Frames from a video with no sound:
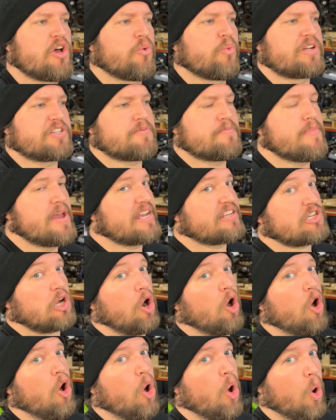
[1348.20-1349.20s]
which makes
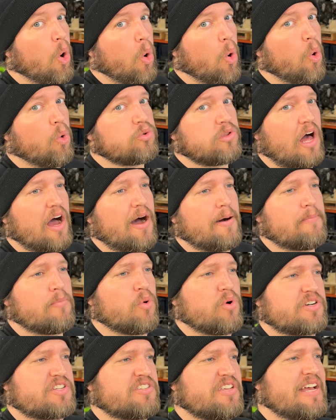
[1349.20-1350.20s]
a whole lot
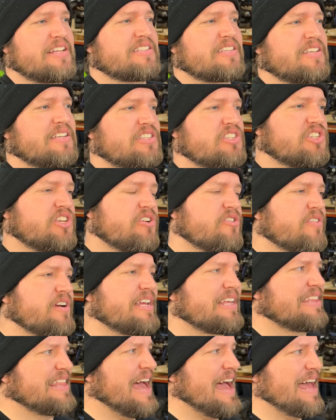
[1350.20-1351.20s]
more sense
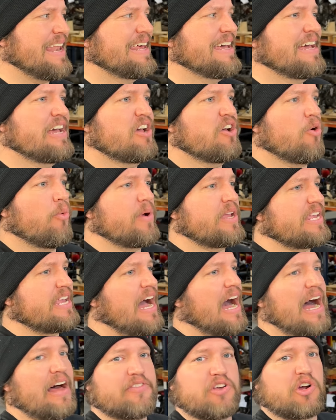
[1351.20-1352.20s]
considering that we
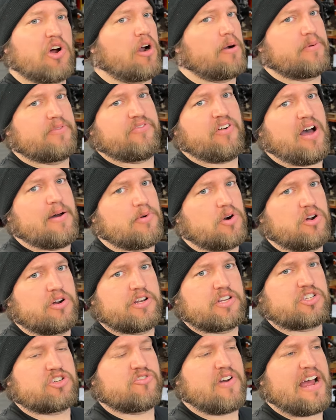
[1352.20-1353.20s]
got the carbon fiber
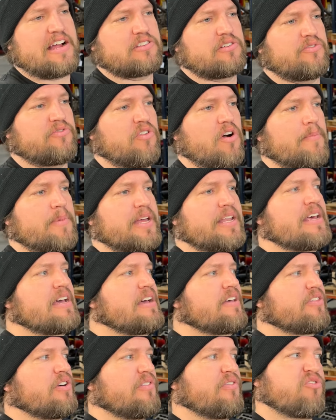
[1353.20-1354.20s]
hood extractor from it.
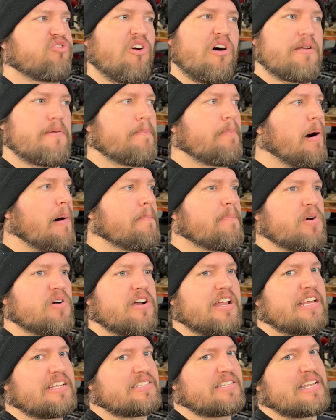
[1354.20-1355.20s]
The front
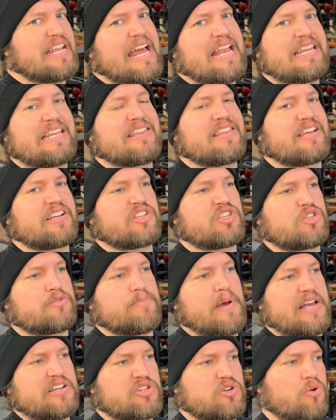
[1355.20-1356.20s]
bumper isn't anything
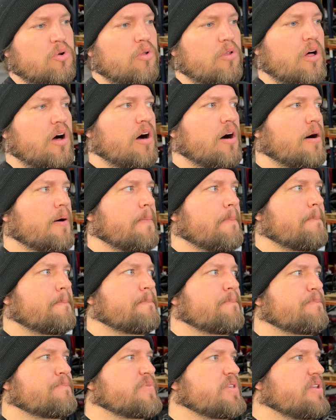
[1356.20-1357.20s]
special.
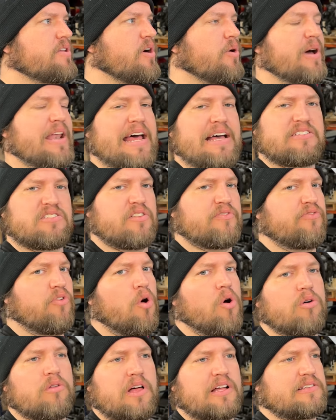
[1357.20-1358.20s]
Um, you know, it has the
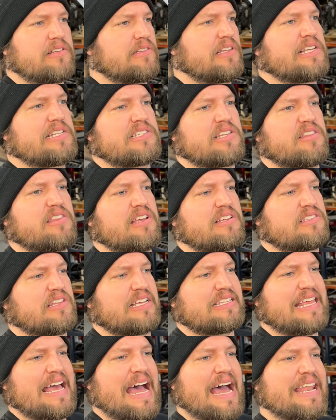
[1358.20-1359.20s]
fog light deletes and things
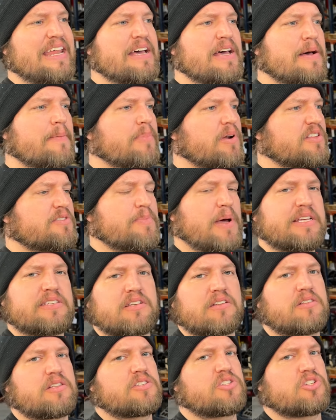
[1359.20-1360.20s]
like that, but it's
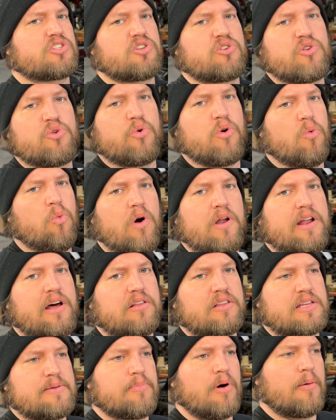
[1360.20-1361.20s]
basically just a newer
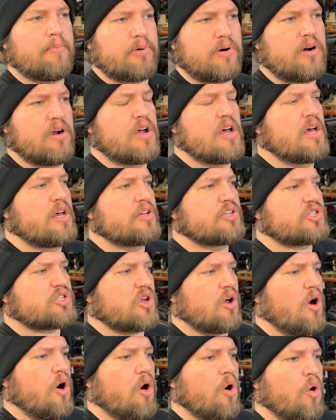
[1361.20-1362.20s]
1LE bumper.
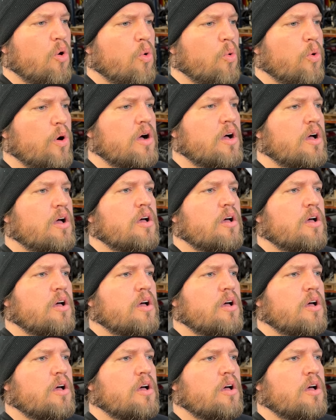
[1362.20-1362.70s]
So,